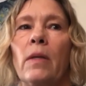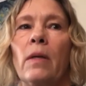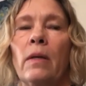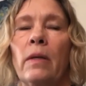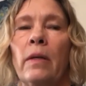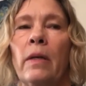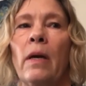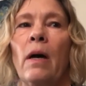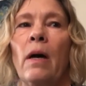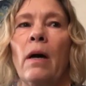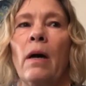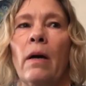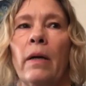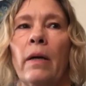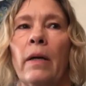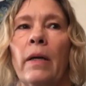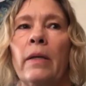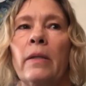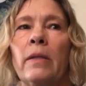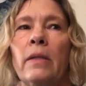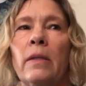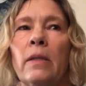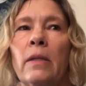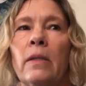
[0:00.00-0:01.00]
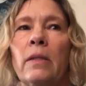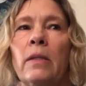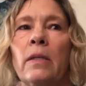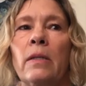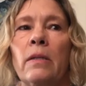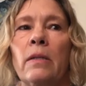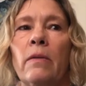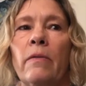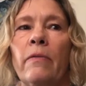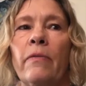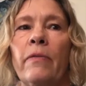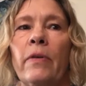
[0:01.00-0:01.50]
It
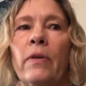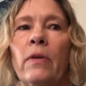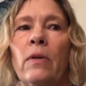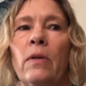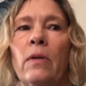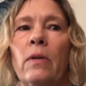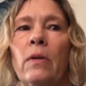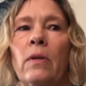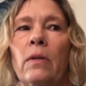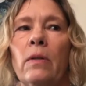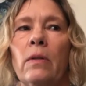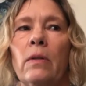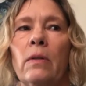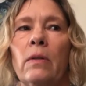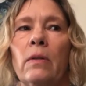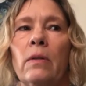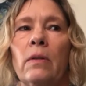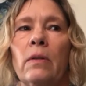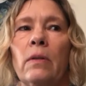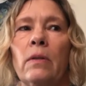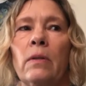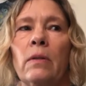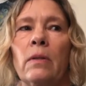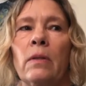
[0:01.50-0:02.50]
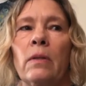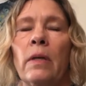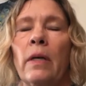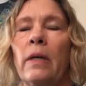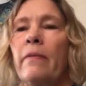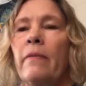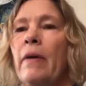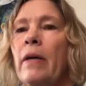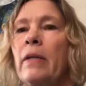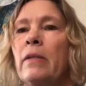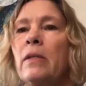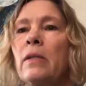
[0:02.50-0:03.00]
doesn't feel
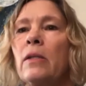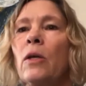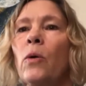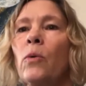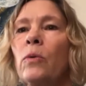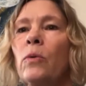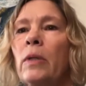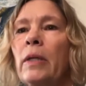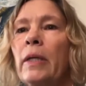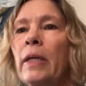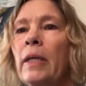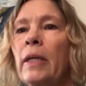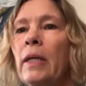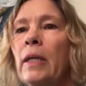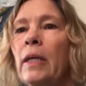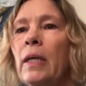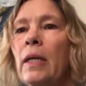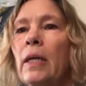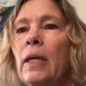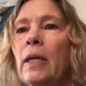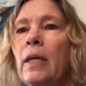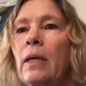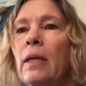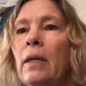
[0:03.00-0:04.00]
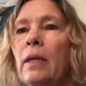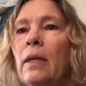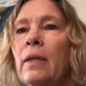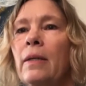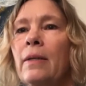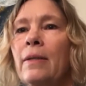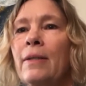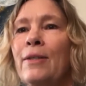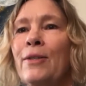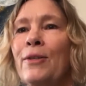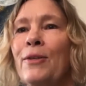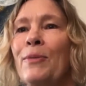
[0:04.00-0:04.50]
kind of as lonely
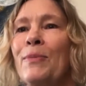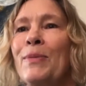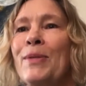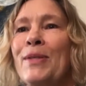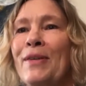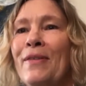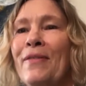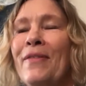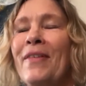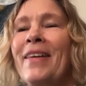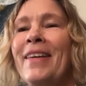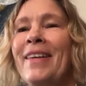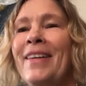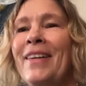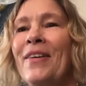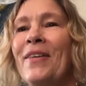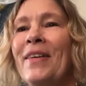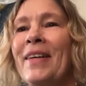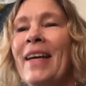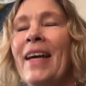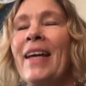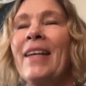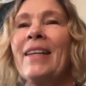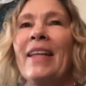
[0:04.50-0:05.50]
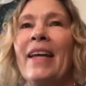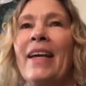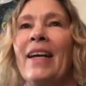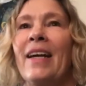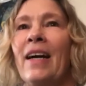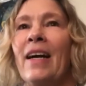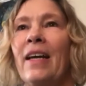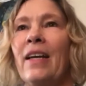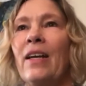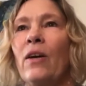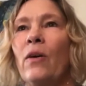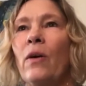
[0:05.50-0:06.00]
in terms of, you know, again, like
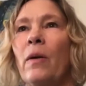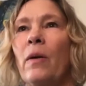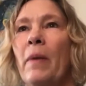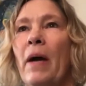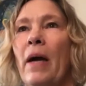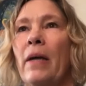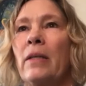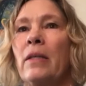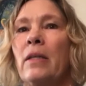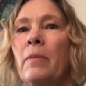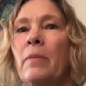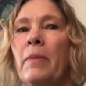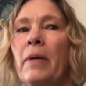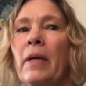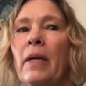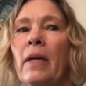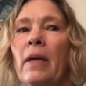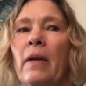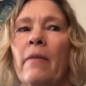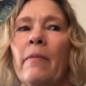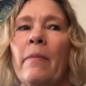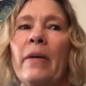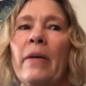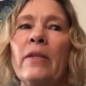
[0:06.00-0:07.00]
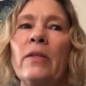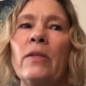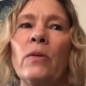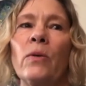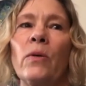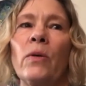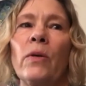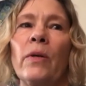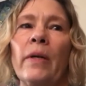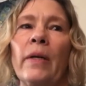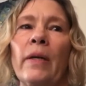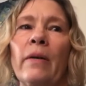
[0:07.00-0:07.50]
kind of going back to the beginning of my
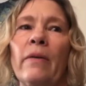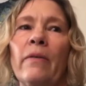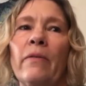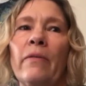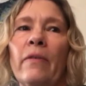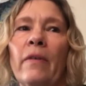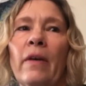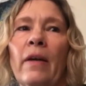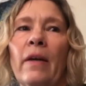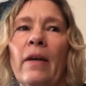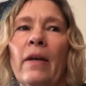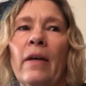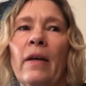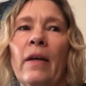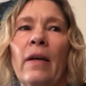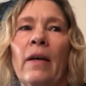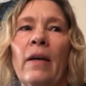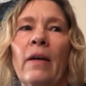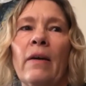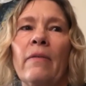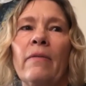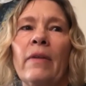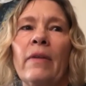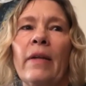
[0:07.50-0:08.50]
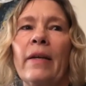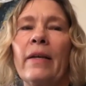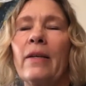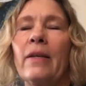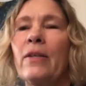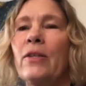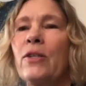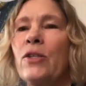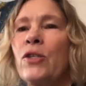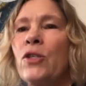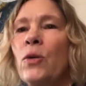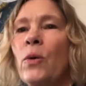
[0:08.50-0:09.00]
story of like
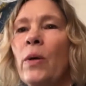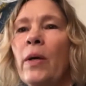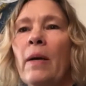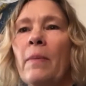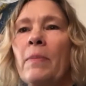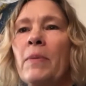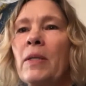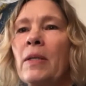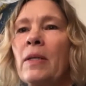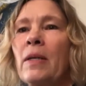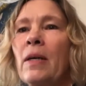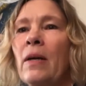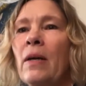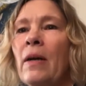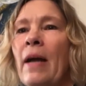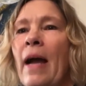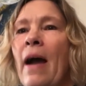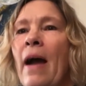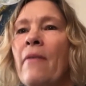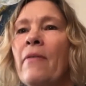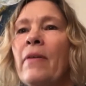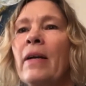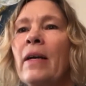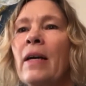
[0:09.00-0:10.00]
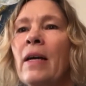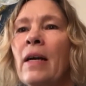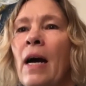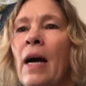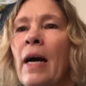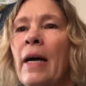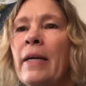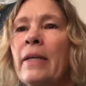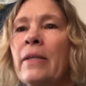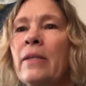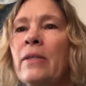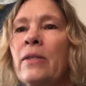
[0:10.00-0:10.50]
showing up to or having
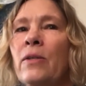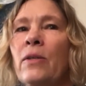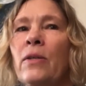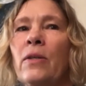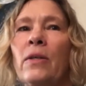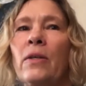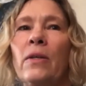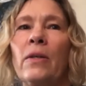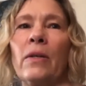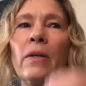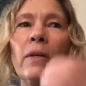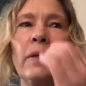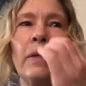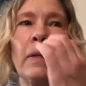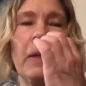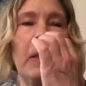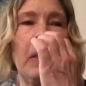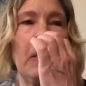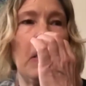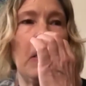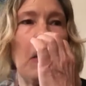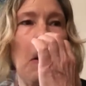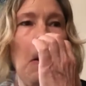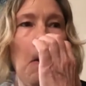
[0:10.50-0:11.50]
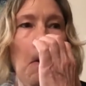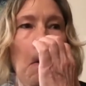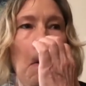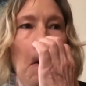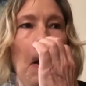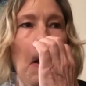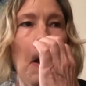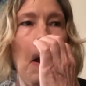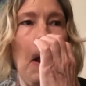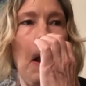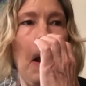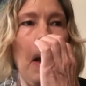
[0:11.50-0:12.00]
Kaiser, you know.
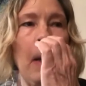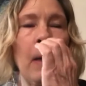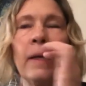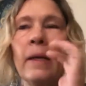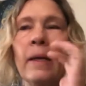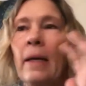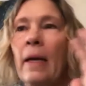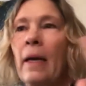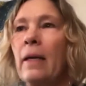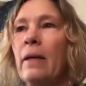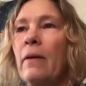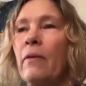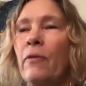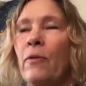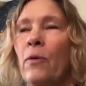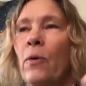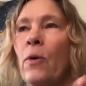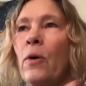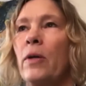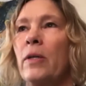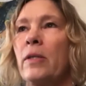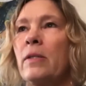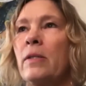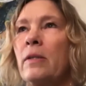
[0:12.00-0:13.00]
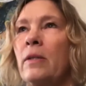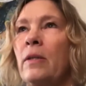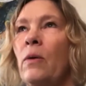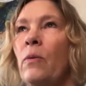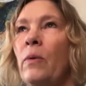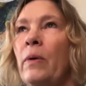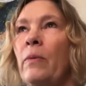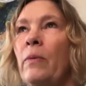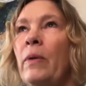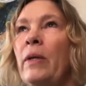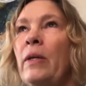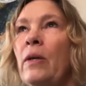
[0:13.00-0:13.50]
And again, of course, you
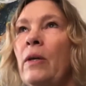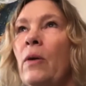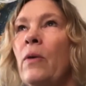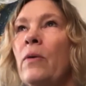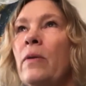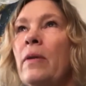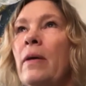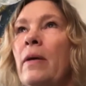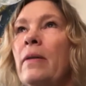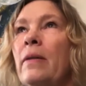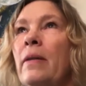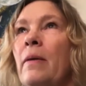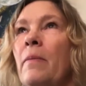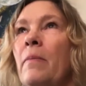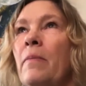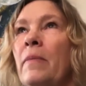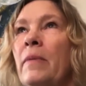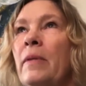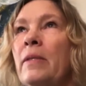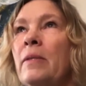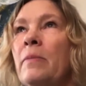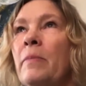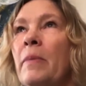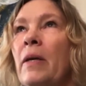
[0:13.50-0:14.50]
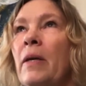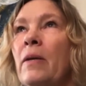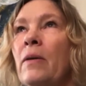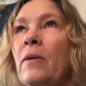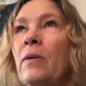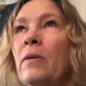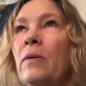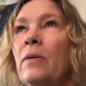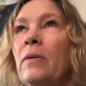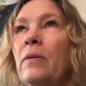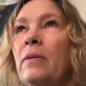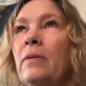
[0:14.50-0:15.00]
know, we know that these
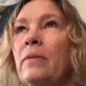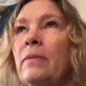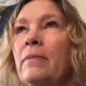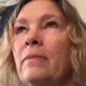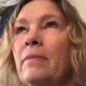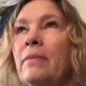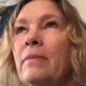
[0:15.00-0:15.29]
medical